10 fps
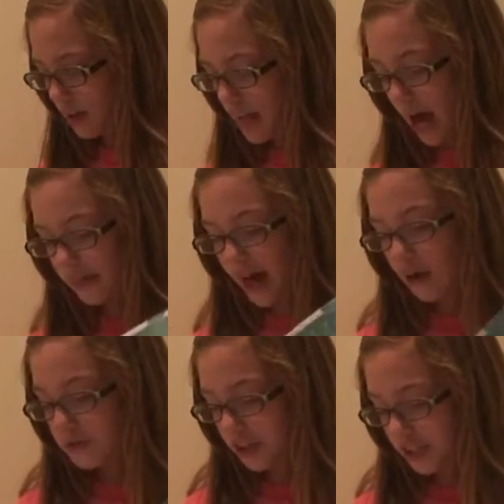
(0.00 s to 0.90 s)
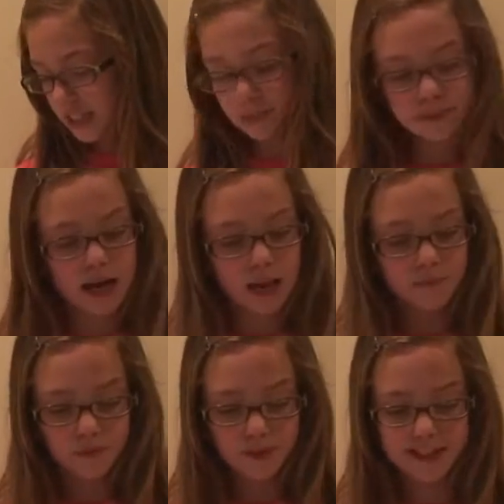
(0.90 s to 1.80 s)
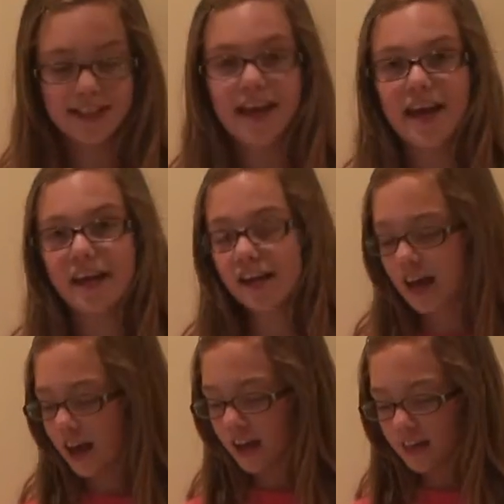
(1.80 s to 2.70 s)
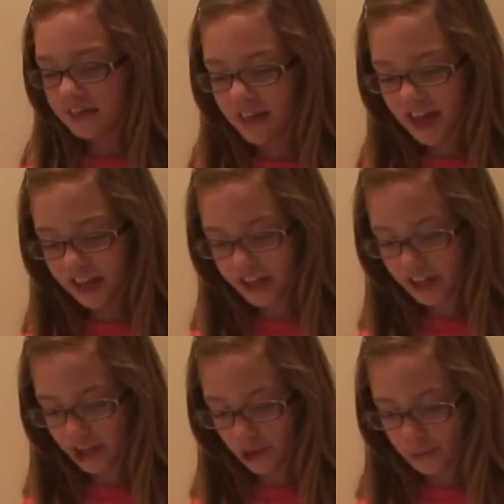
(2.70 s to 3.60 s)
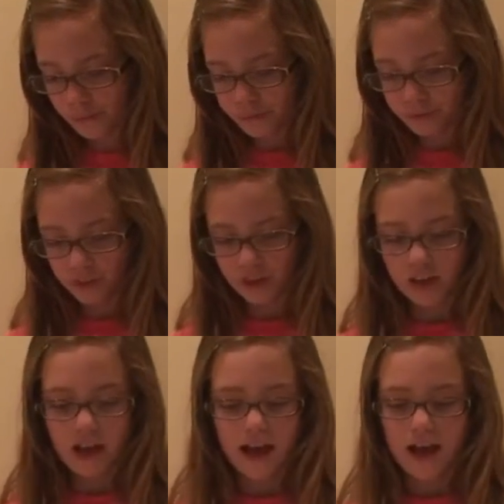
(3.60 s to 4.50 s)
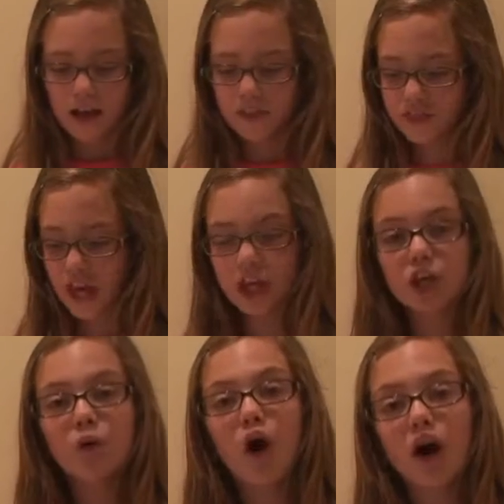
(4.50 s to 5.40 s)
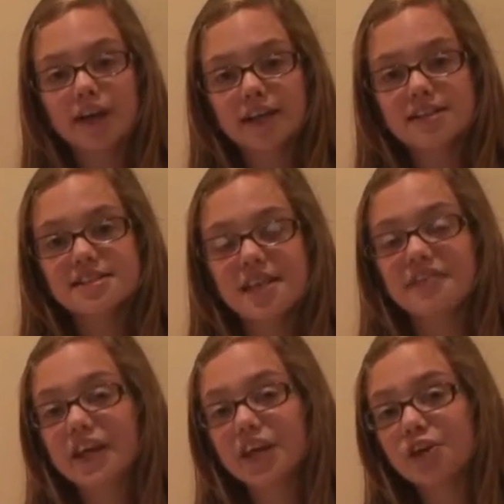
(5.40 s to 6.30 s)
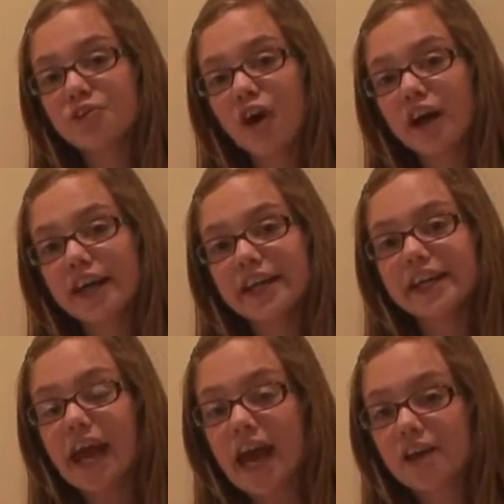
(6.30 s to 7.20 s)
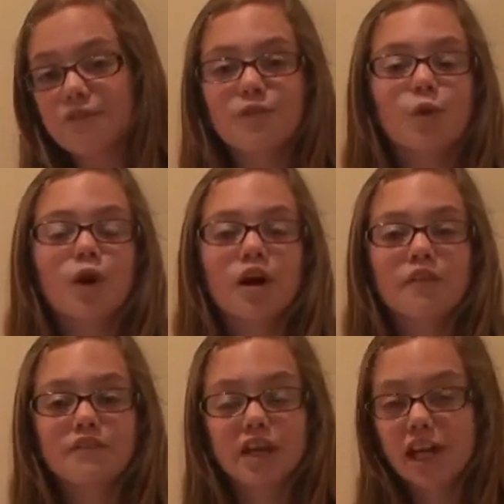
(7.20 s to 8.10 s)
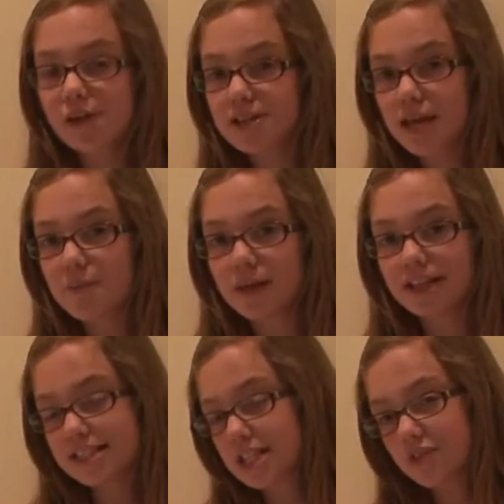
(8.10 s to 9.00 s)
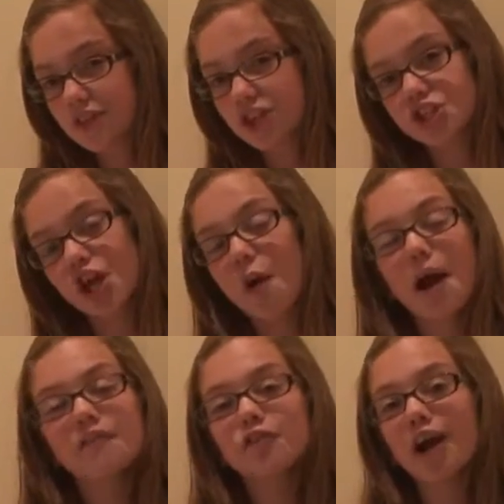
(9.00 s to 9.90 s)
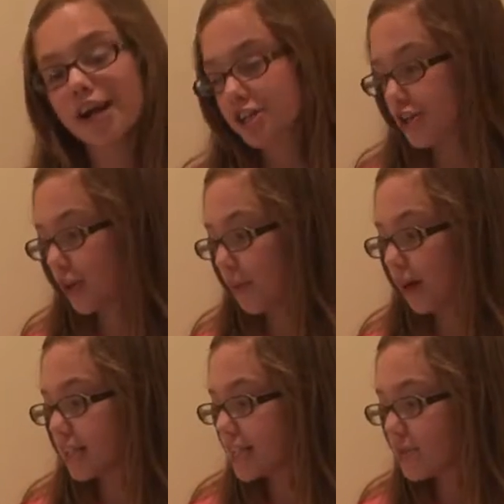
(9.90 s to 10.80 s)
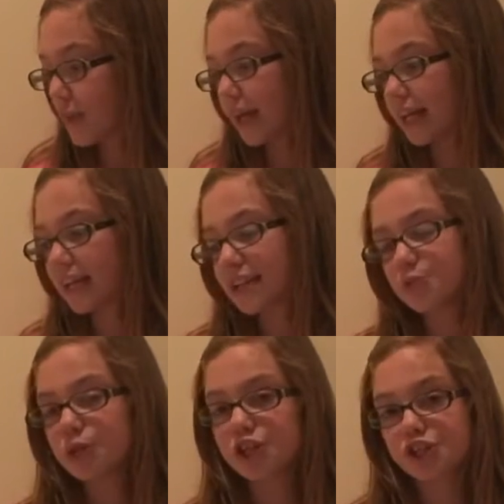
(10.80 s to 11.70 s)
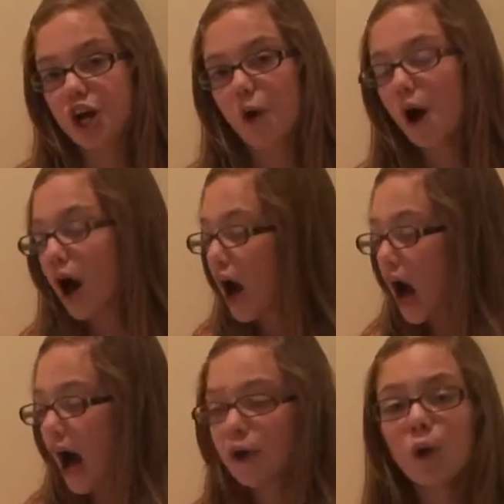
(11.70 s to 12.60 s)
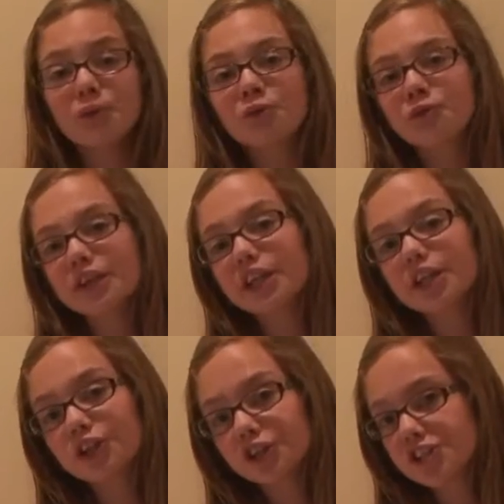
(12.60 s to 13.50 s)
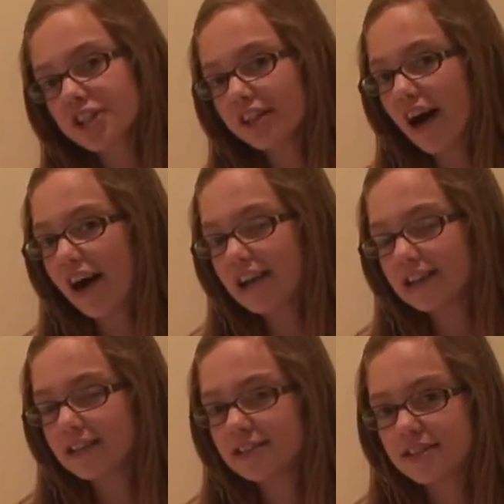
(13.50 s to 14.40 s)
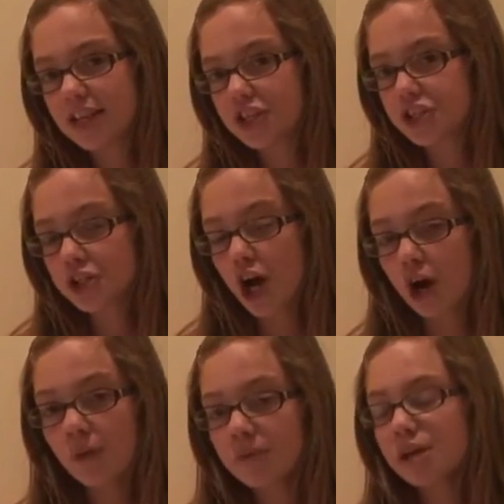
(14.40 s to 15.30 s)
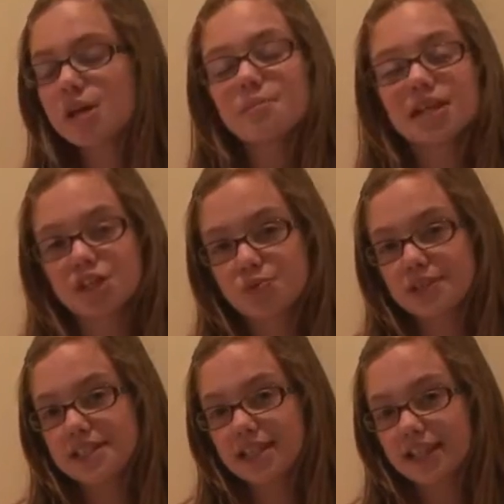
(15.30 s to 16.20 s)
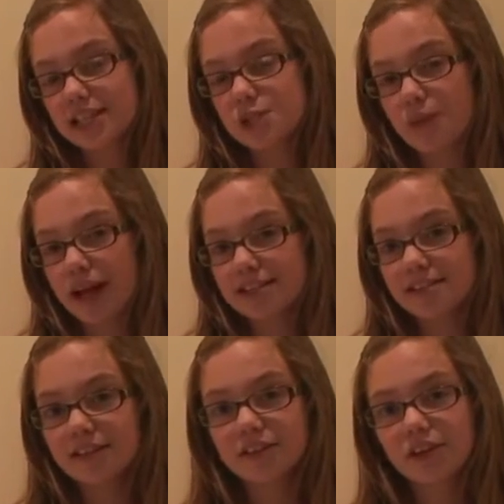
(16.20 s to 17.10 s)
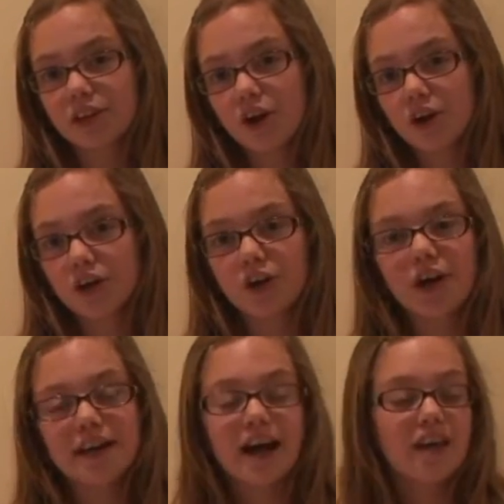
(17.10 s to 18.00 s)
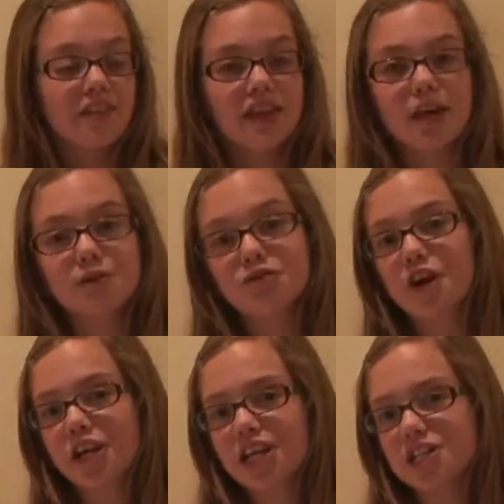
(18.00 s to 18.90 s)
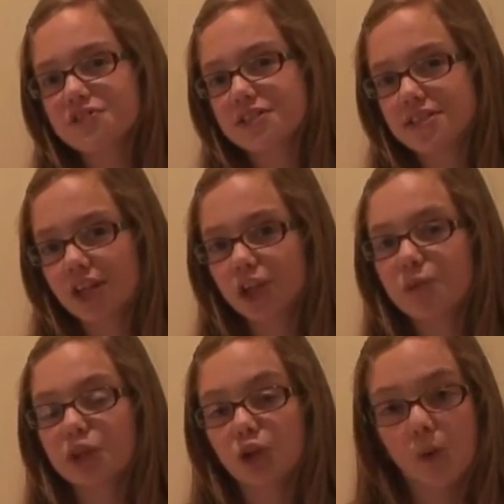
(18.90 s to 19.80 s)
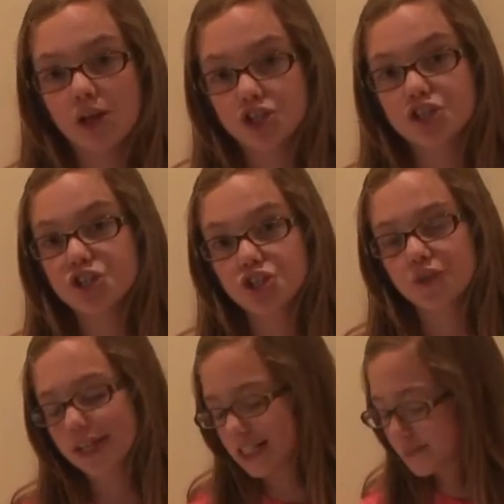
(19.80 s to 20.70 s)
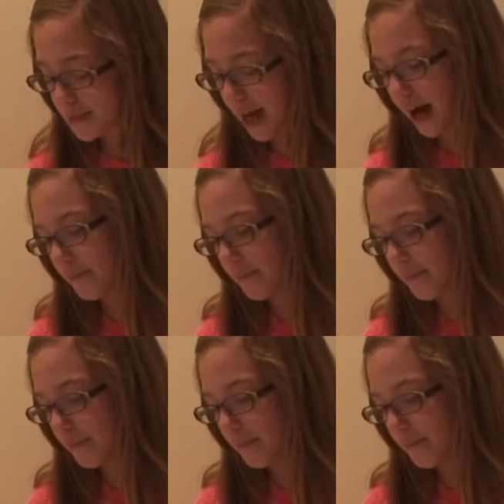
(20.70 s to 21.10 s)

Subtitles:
Now, that was our tip time for today. Thank you. Thank you, audience, and thank you, Ryan, again for videotaping this evening's show and for actually participating in this week's show. I hope you really learned a lot in today's show, because we did expand it a little longer, and I think it was very interesting doing the questions during tip time.